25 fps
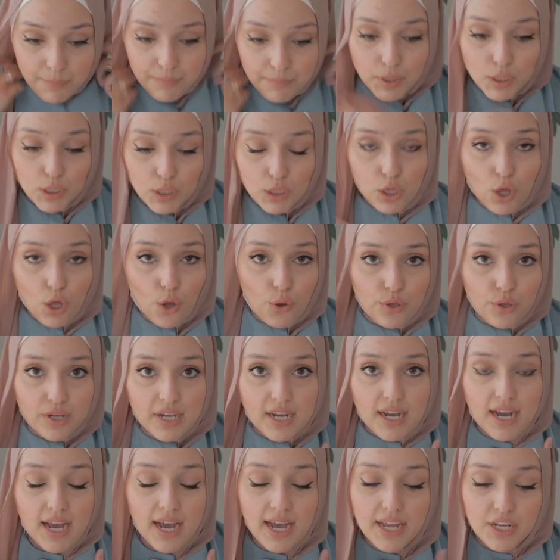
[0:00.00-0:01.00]
low
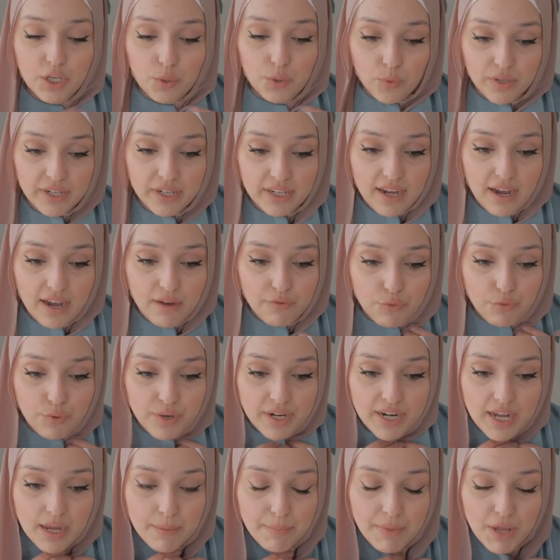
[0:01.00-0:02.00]
cut and you want to cover
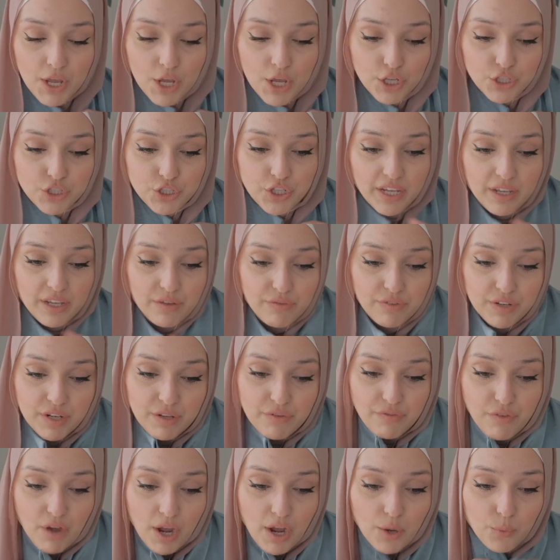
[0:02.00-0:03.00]
it up. So even
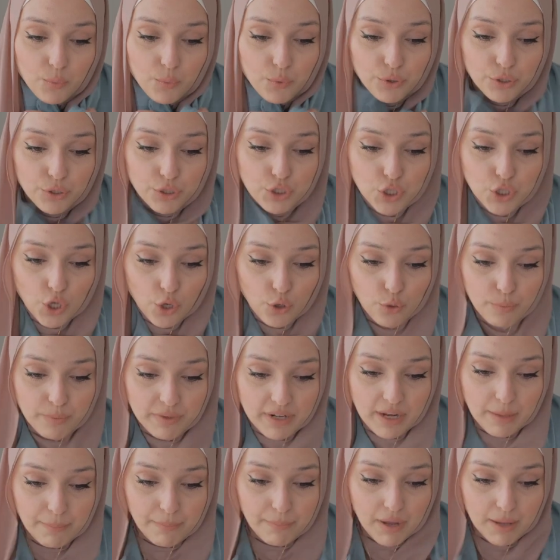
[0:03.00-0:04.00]
if I were to
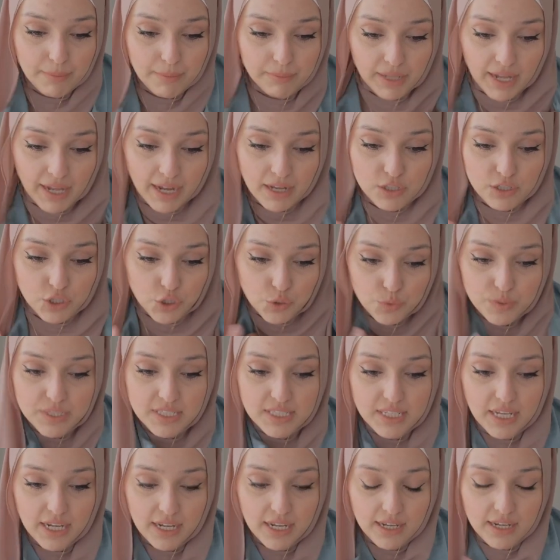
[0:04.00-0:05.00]
open up my blouse, you'll
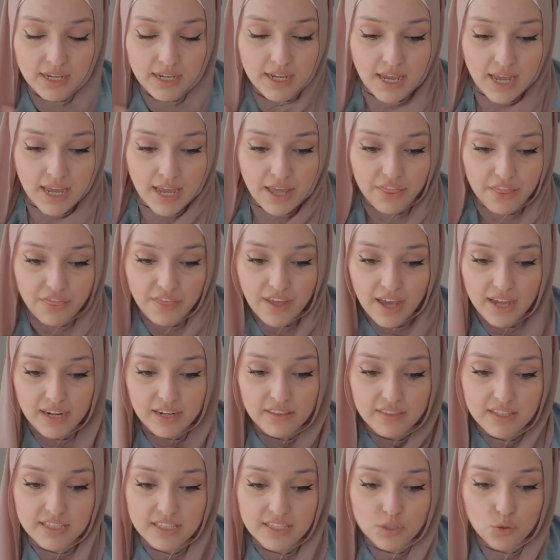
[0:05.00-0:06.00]
see
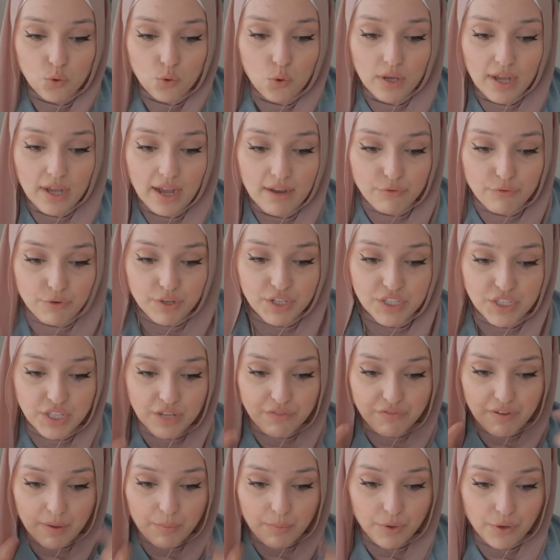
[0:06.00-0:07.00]
that this is all covering. So
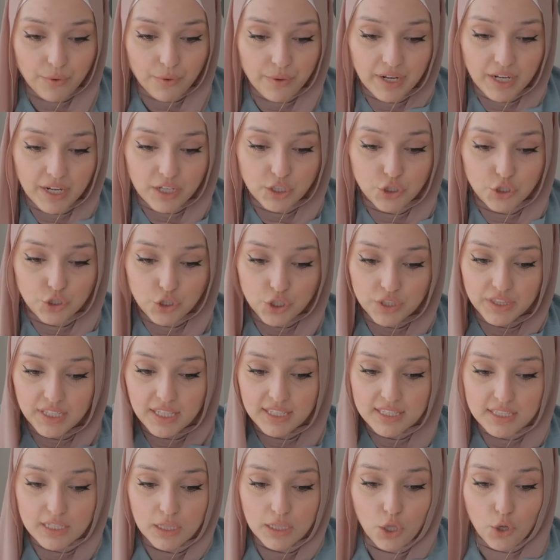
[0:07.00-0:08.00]
if I'm wearing a shirt
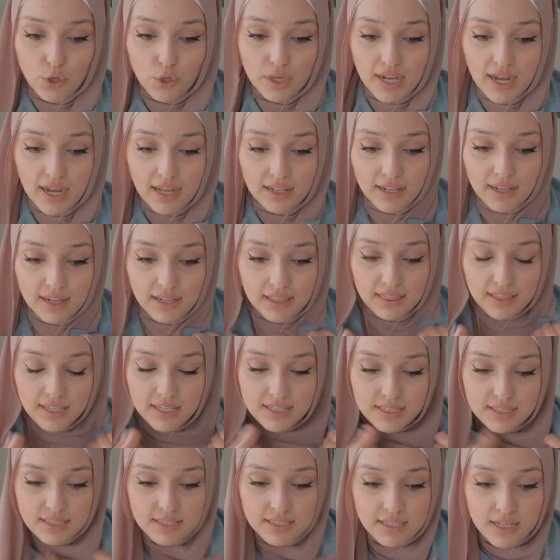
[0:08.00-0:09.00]
that's low cut like
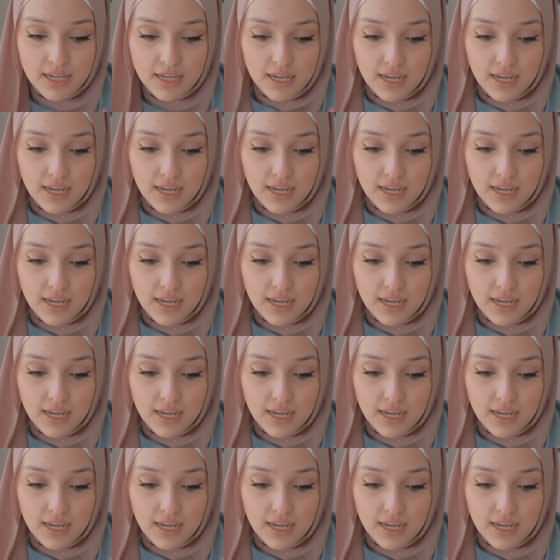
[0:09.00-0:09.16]
this,